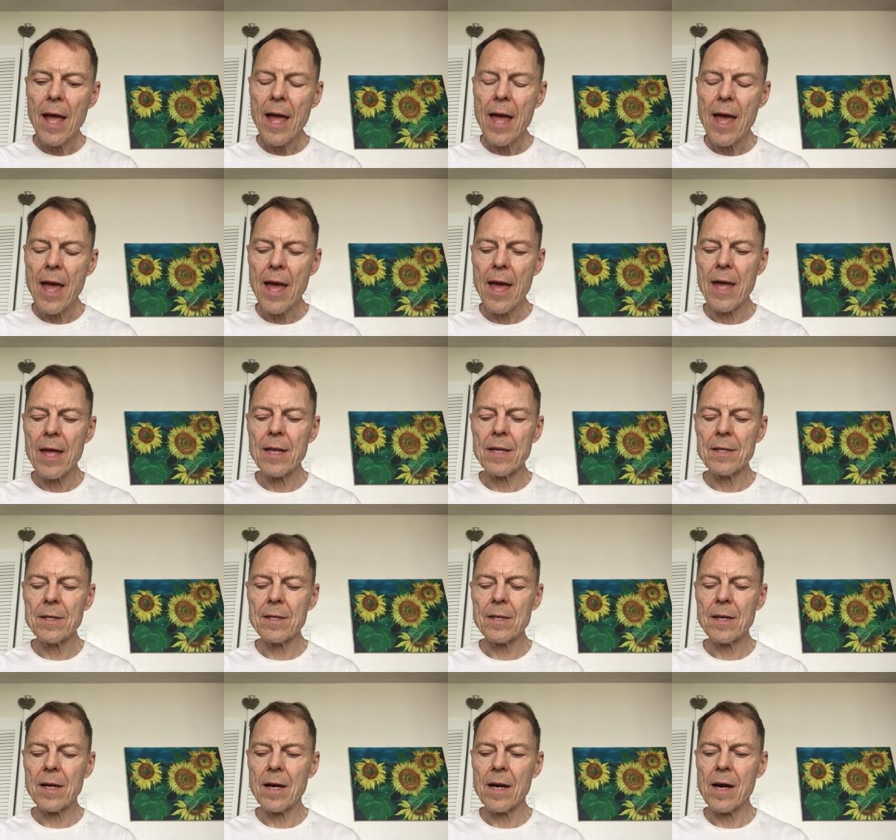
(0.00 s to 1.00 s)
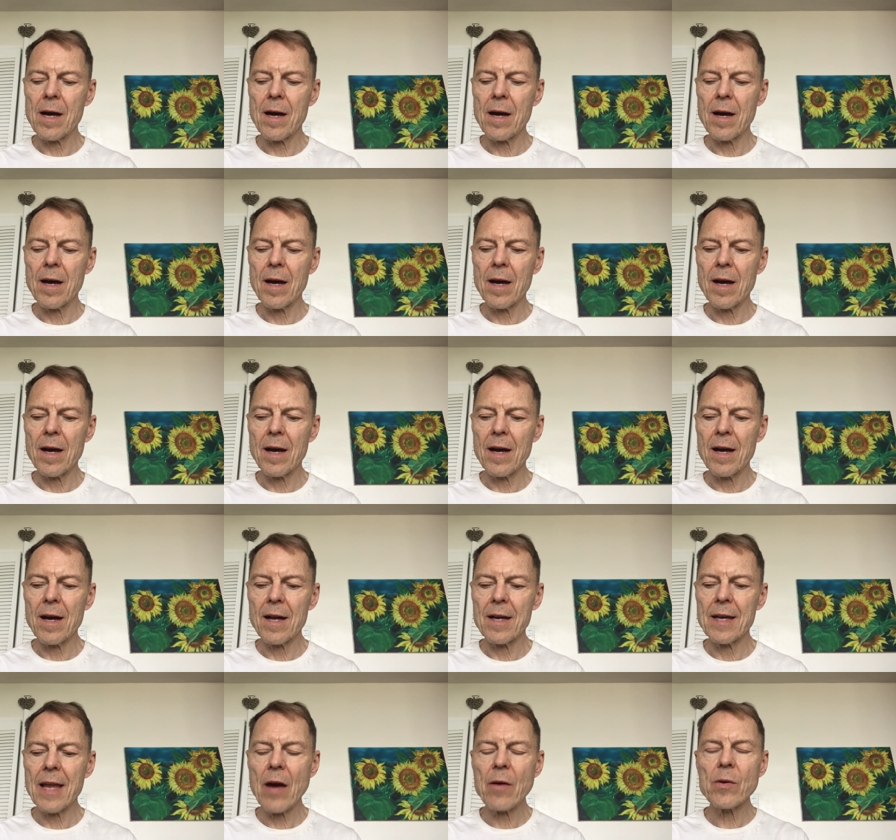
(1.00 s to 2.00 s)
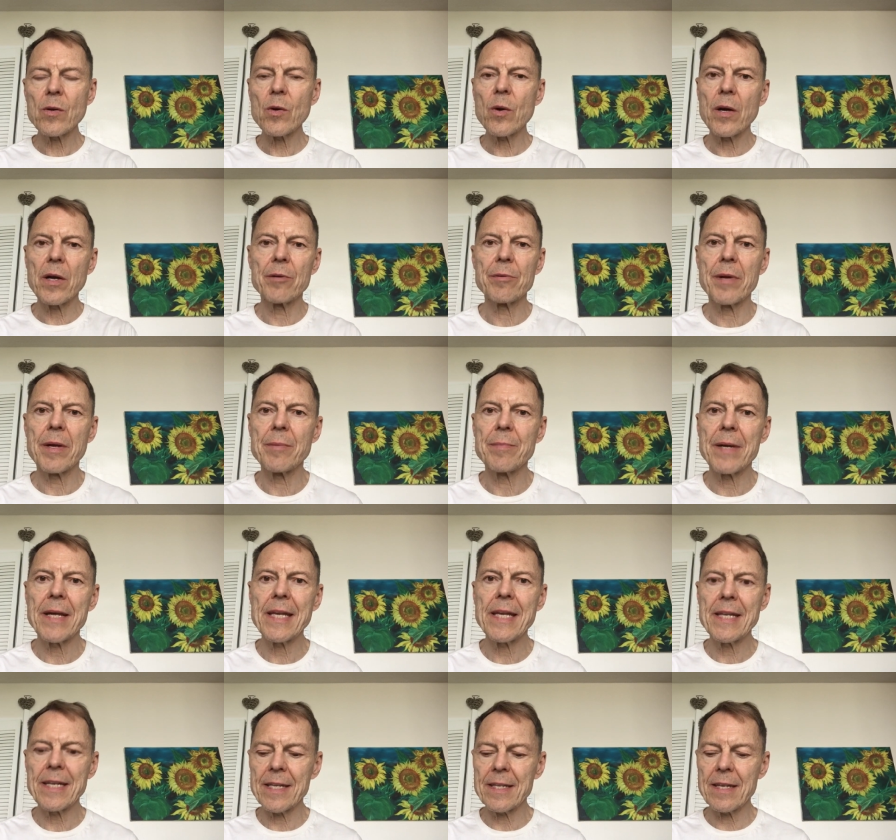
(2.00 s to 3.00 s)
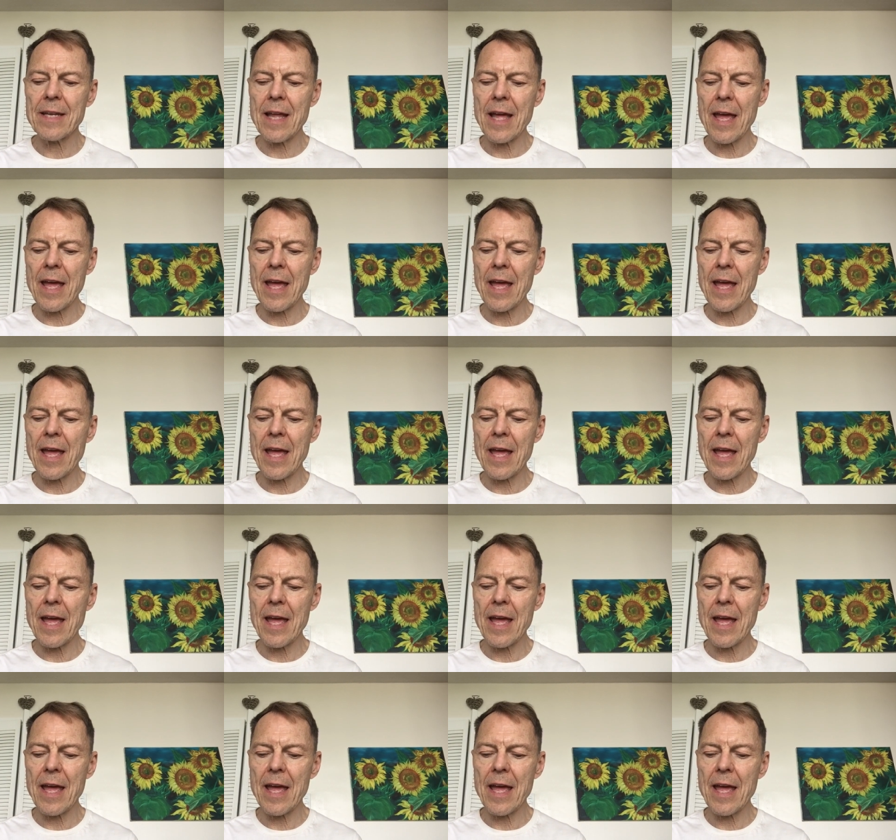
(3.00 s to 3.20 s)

And now I want to reread it